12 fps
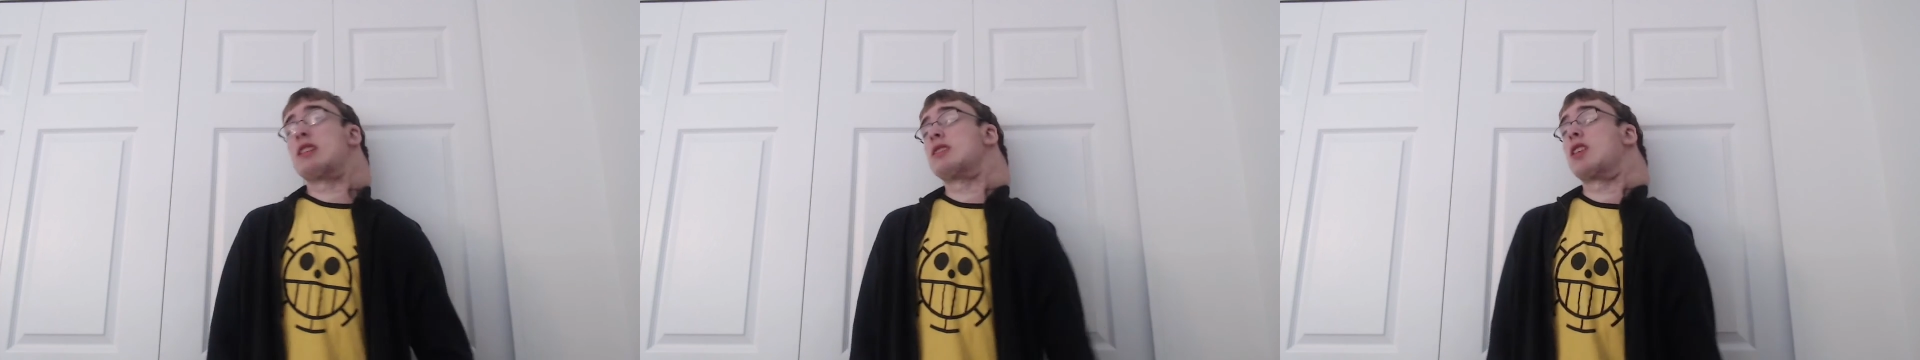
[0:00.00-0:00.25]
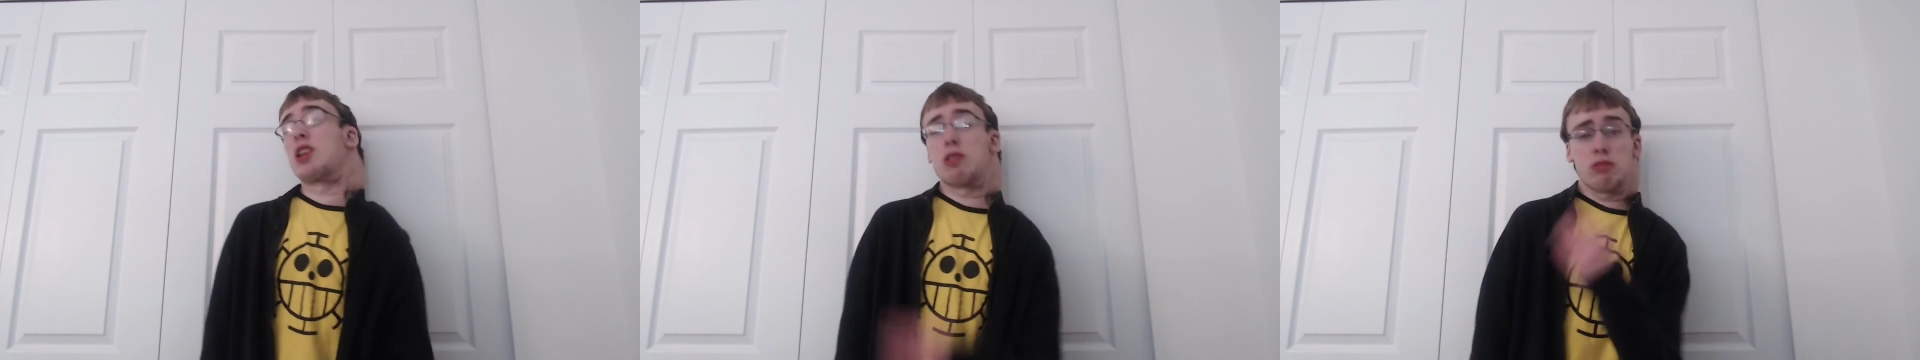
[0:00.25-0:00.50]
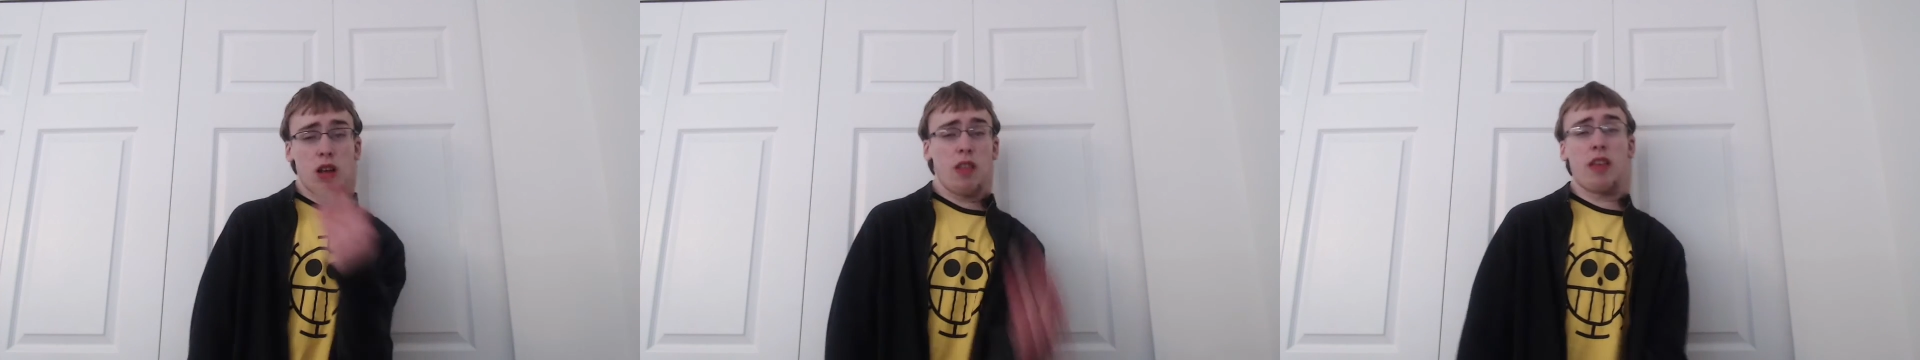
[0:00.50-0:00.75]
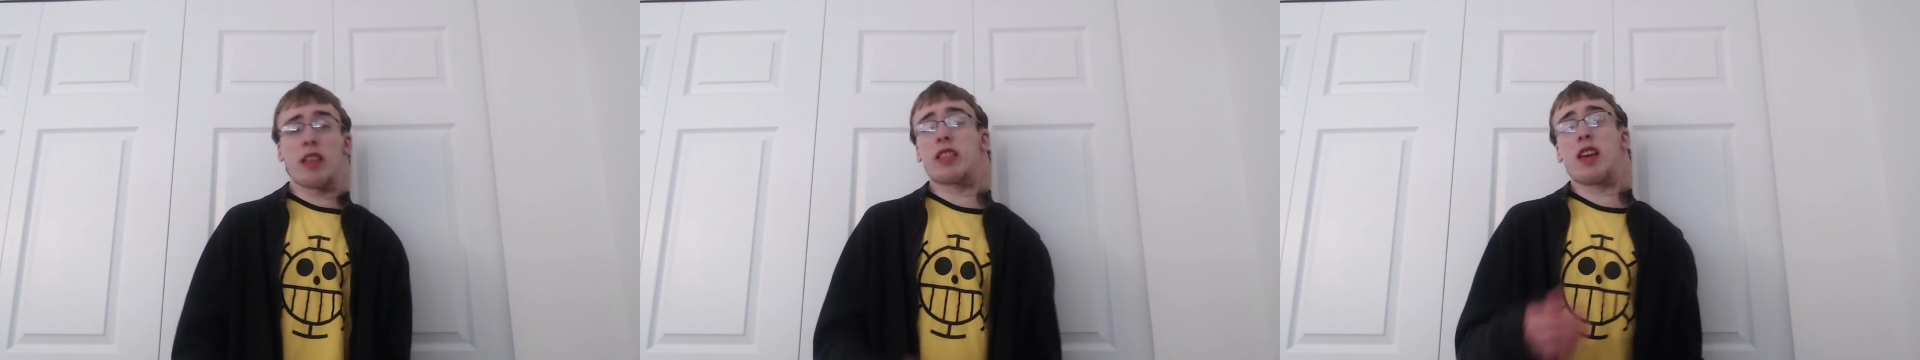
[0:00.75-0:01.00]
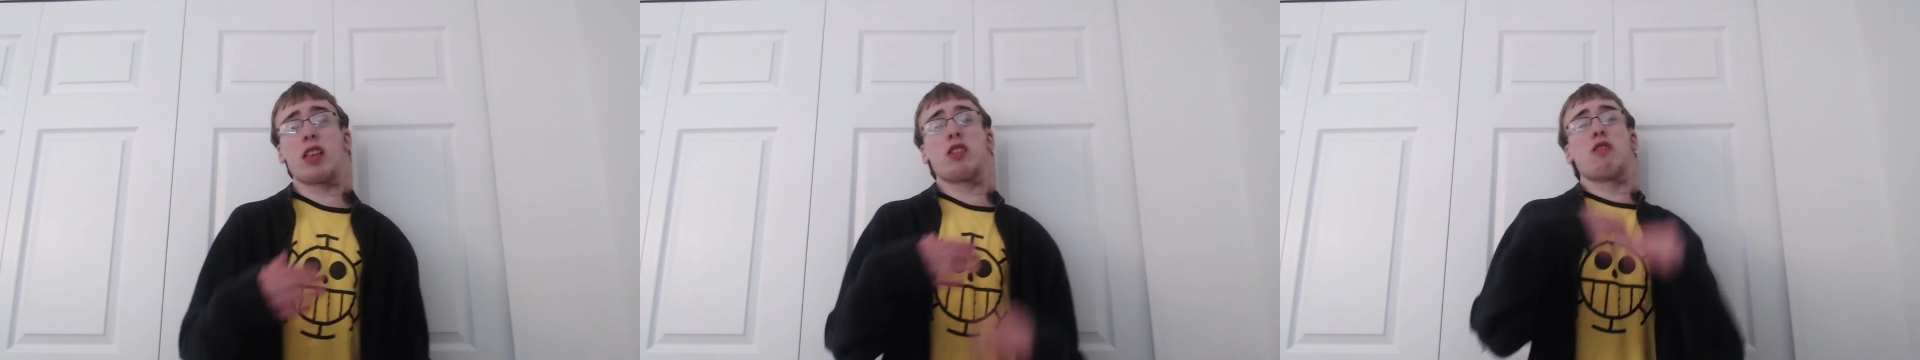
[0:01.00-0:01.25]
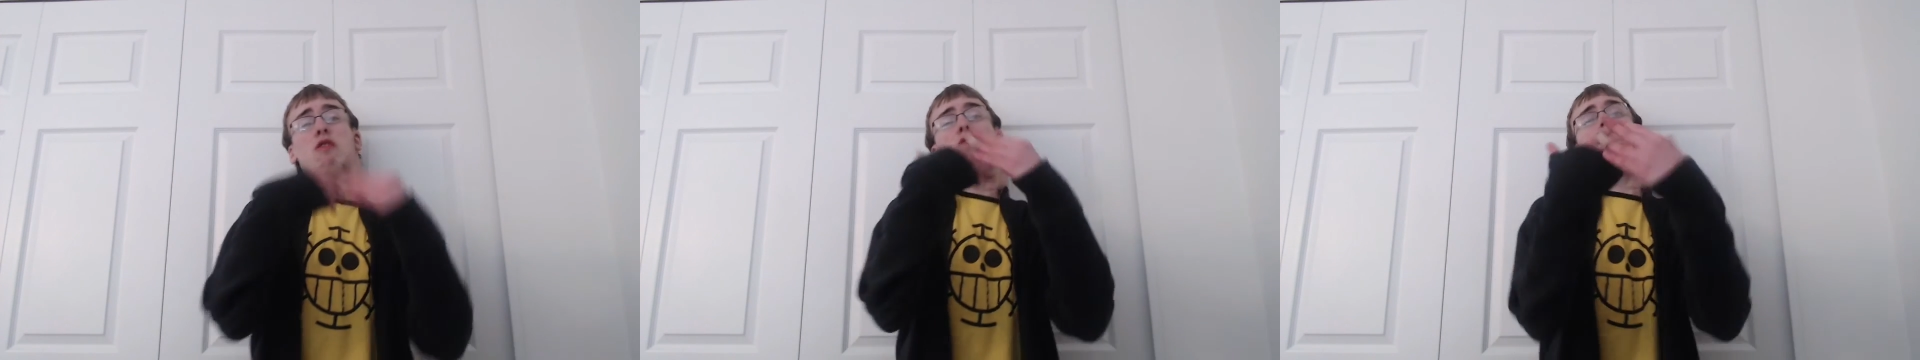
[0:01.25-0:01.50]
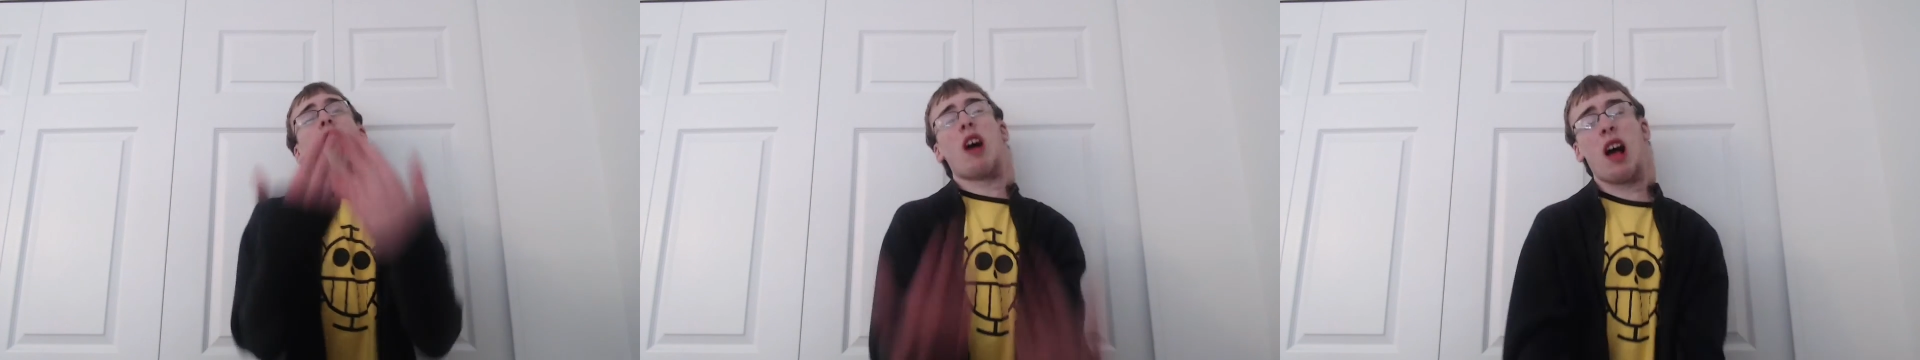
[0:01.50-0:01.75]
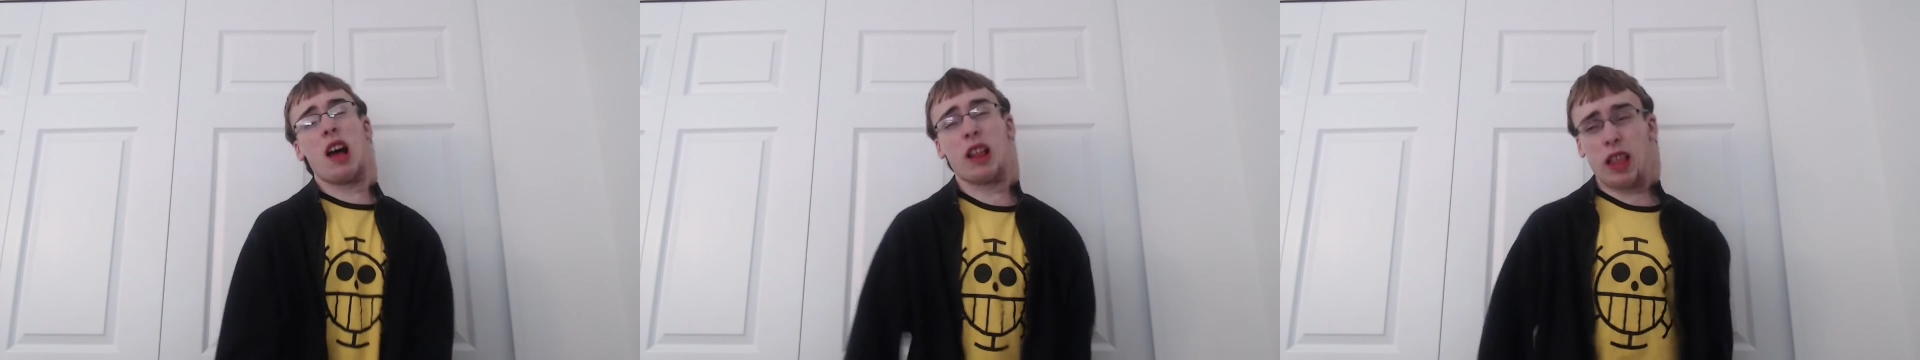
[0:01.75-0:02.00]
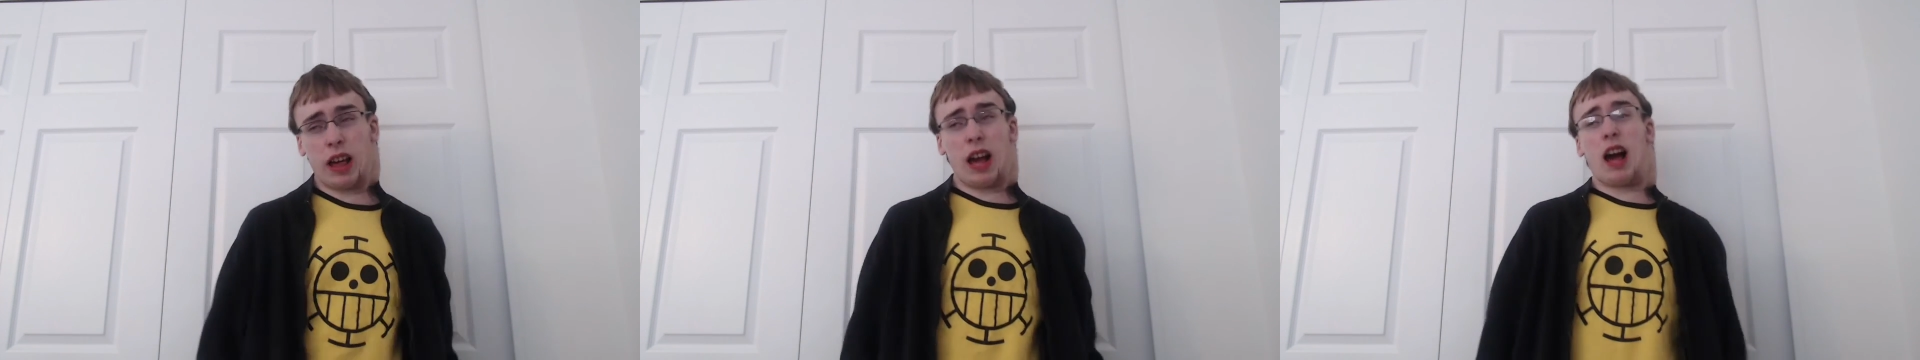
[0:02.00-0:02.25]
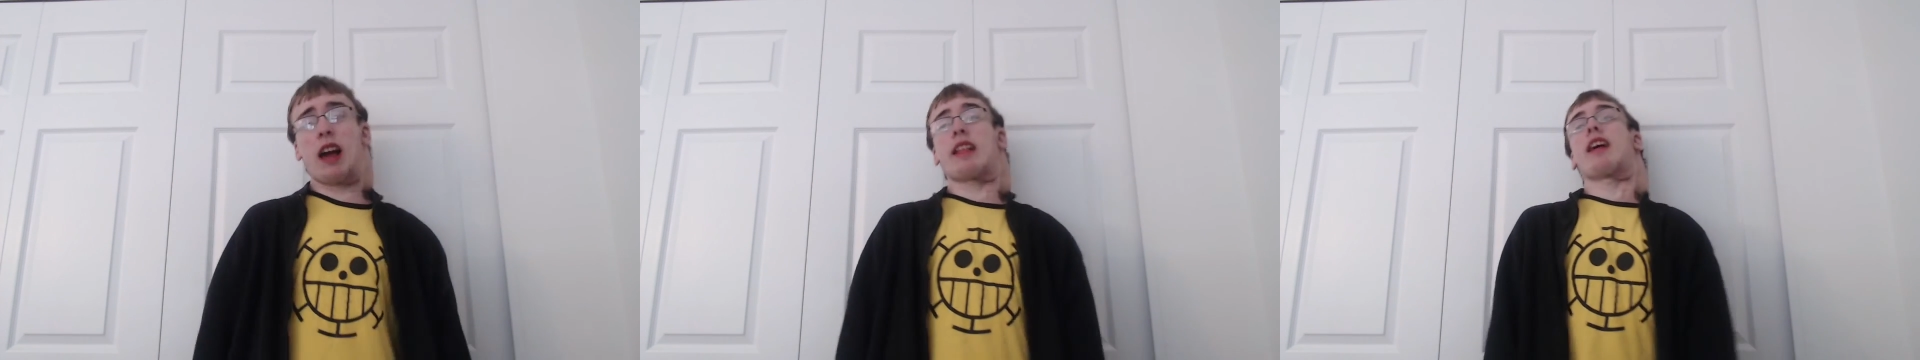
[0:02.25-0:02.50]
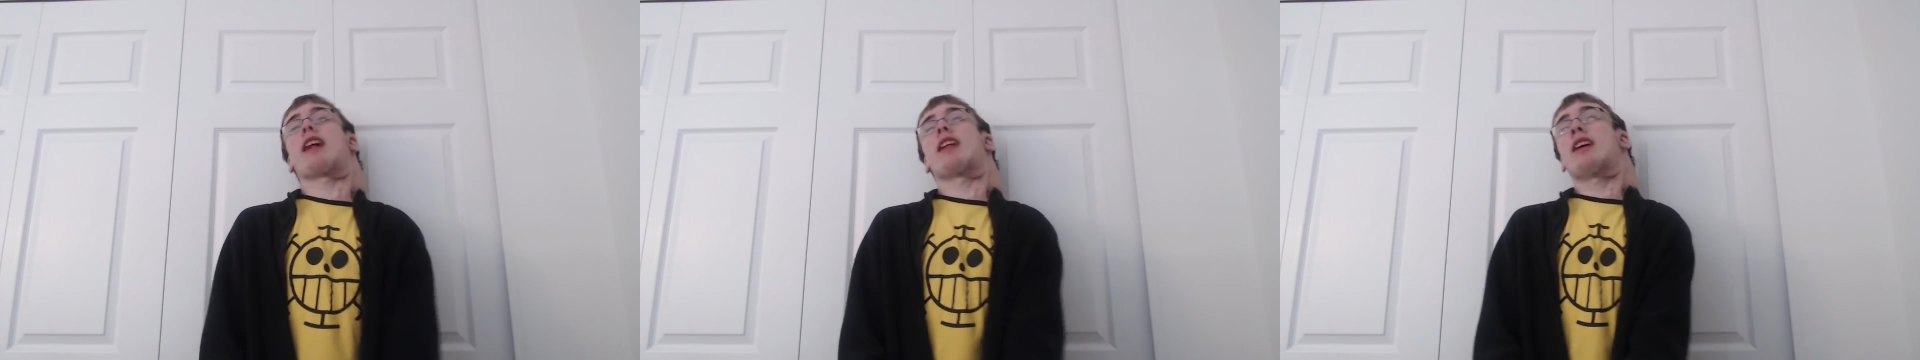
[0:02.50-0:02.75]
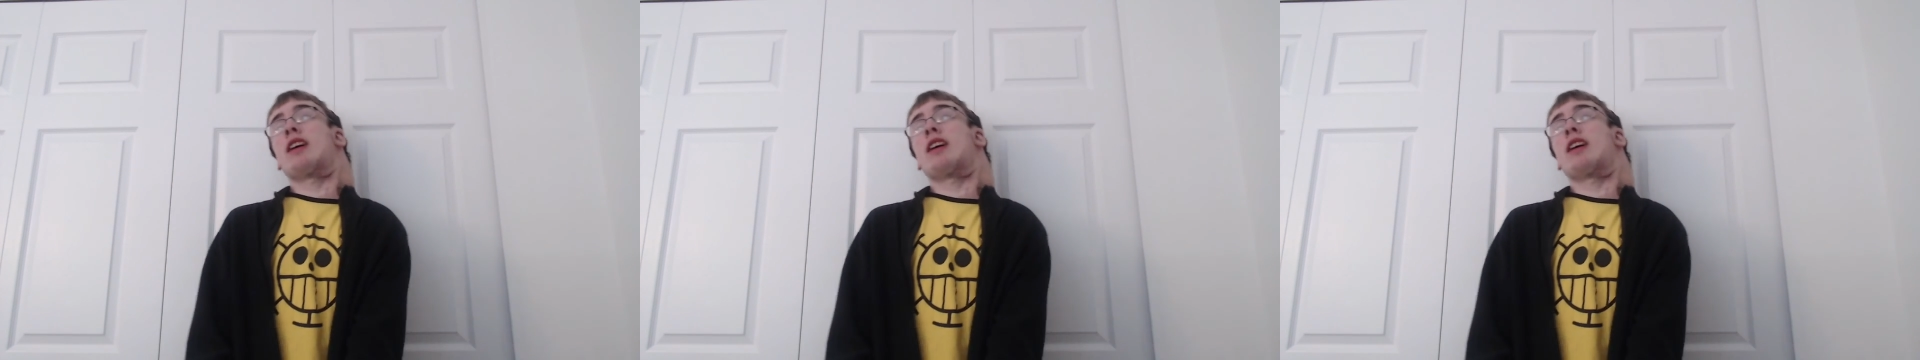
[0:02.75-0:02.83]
Did you love it? Did you cry like I did?